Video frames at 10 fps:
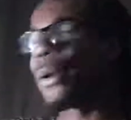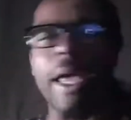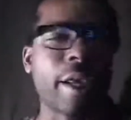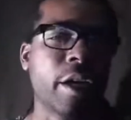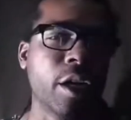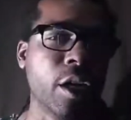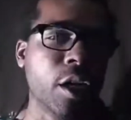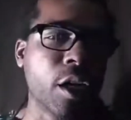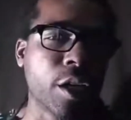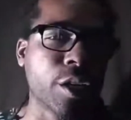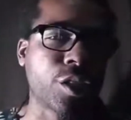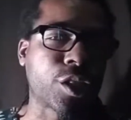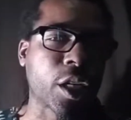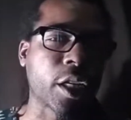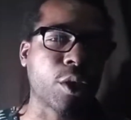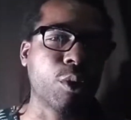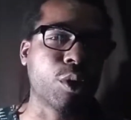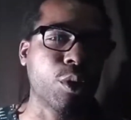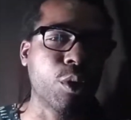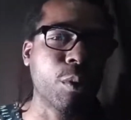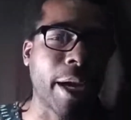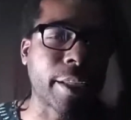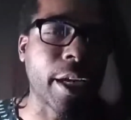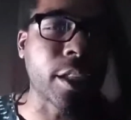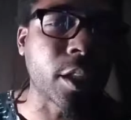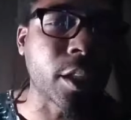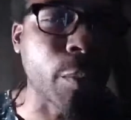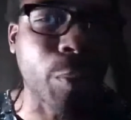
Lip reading: play good and shit. YouTube let that shit